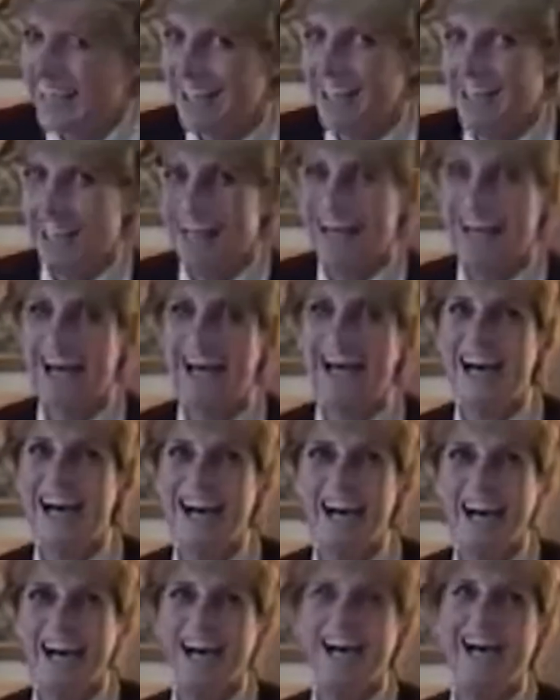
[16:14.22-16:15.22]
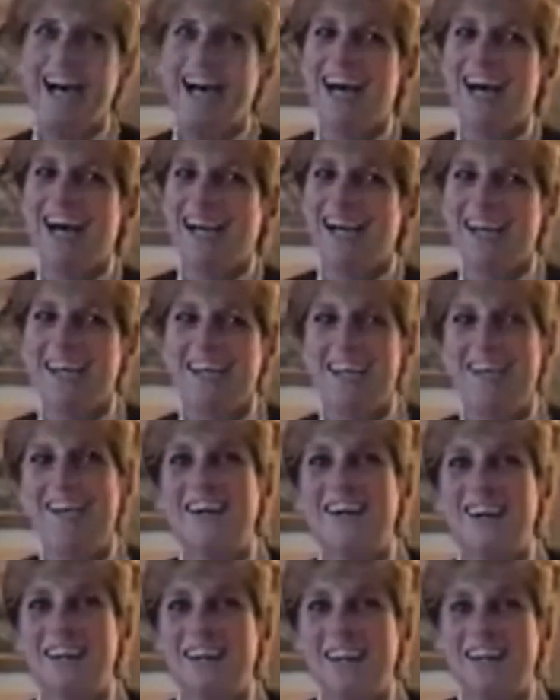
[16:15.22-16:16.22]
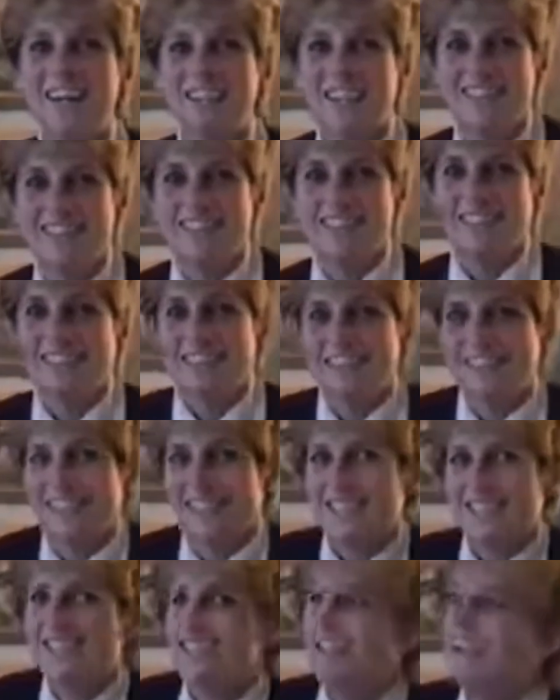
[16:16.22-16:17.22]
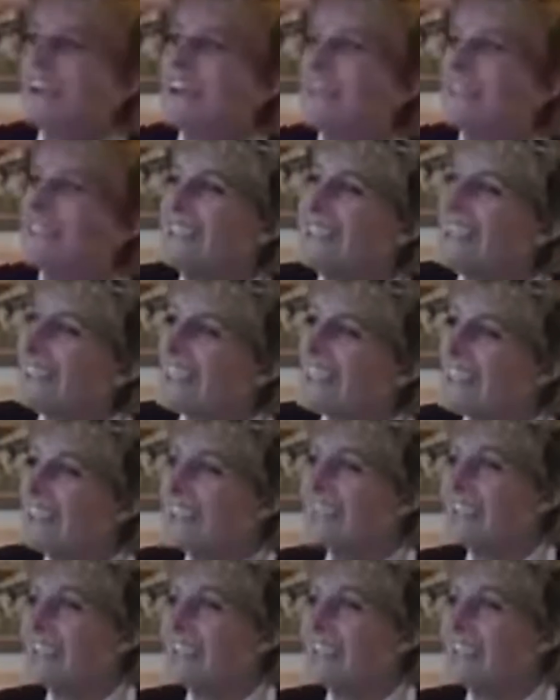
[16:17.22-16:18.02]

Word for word: She's recording. Sorry, sorry, sorry.